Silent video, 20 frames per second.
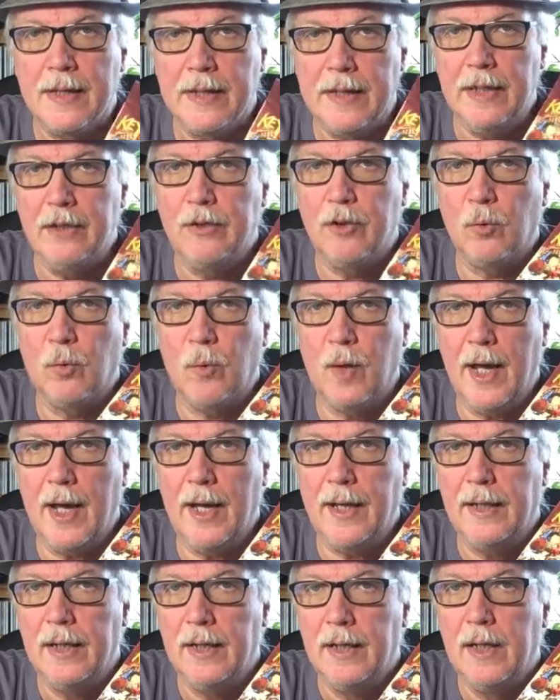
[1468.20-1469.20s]
either
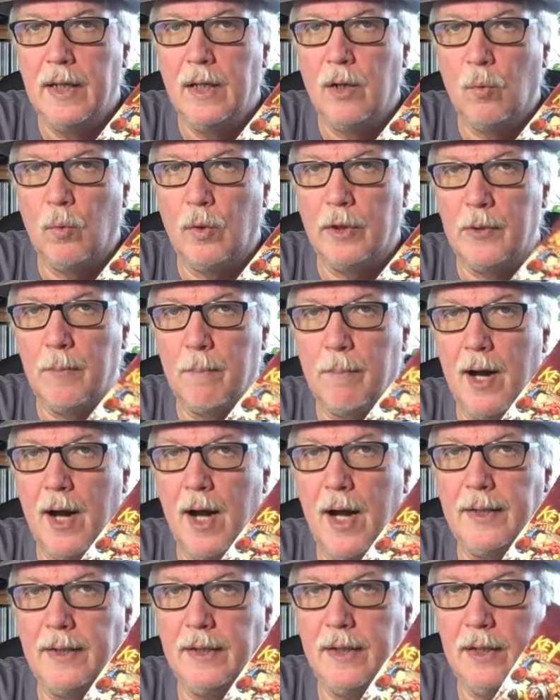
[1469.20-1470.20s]
way, when you're
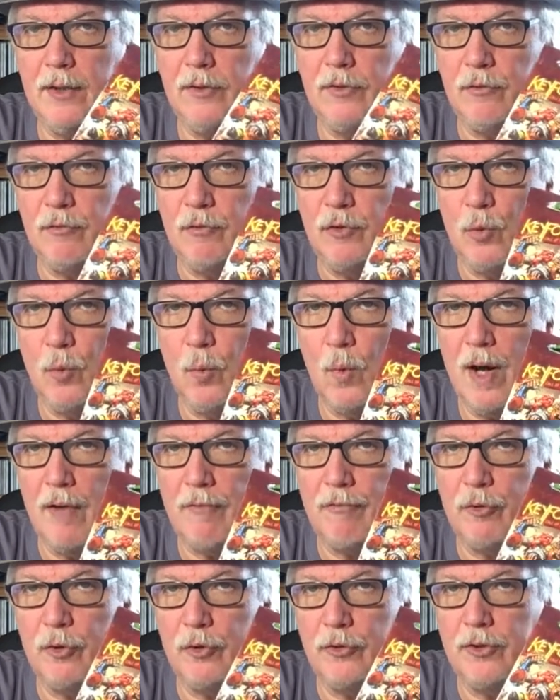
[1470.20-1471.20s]
buying these, if you
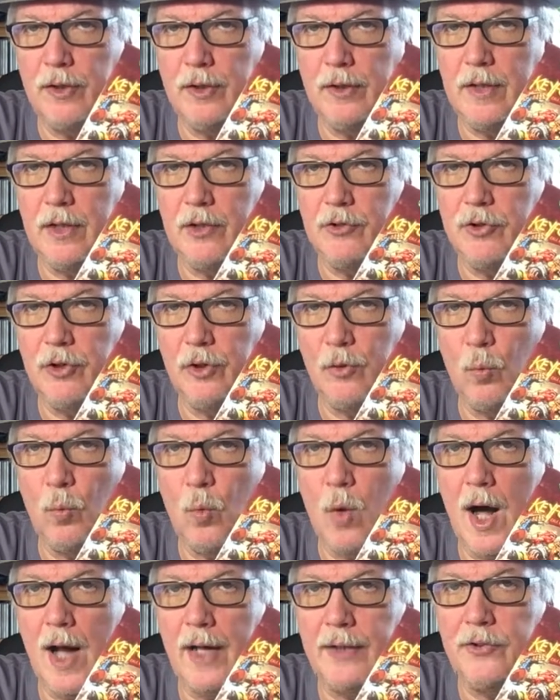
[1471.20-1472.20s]
want first edition,
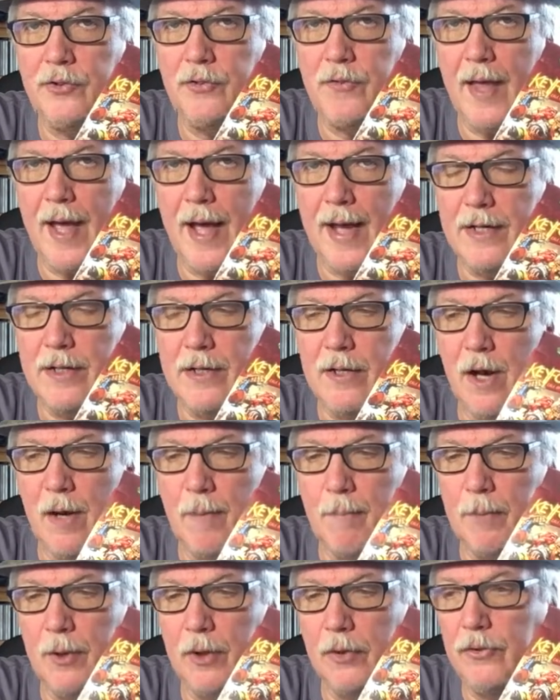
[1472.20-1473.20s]
watch that
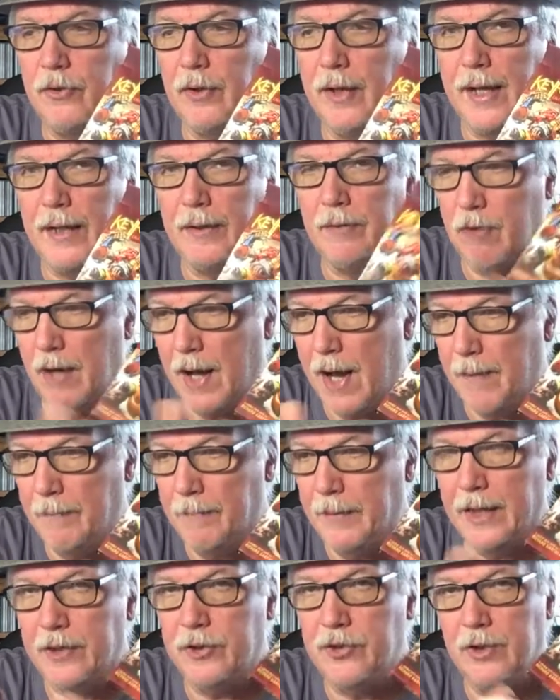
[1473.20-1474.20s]
number. So that, Rob,
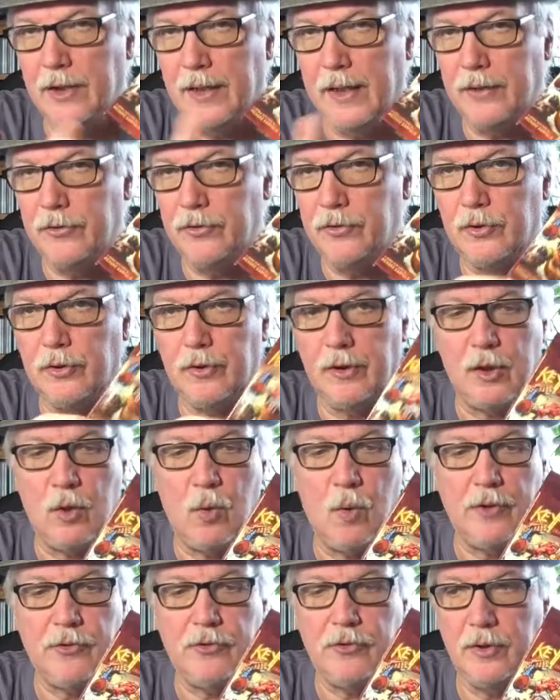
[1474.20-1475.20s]
that should answer the
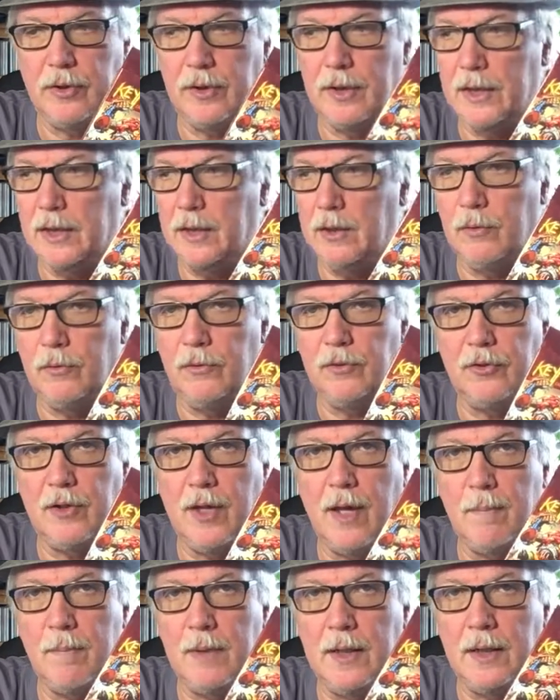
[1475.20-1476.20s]
question that you
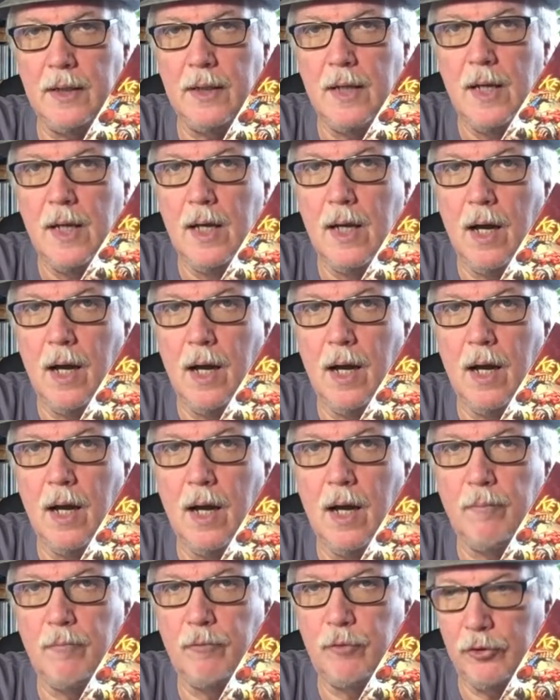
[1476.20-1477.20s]
sent me.
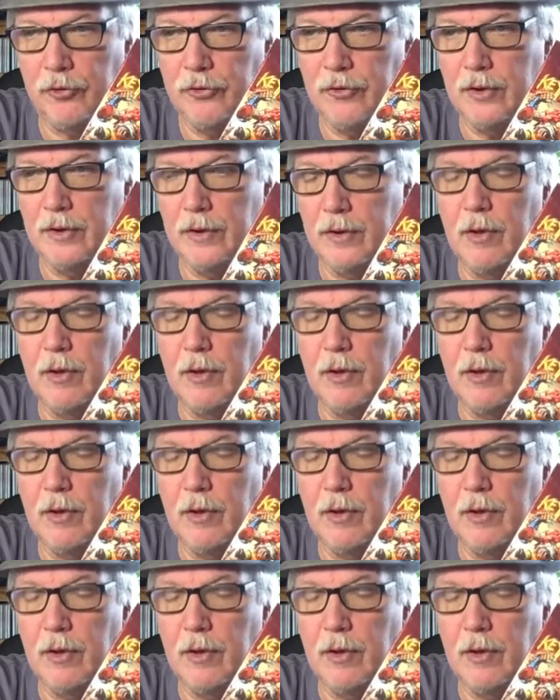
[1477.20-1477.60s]
First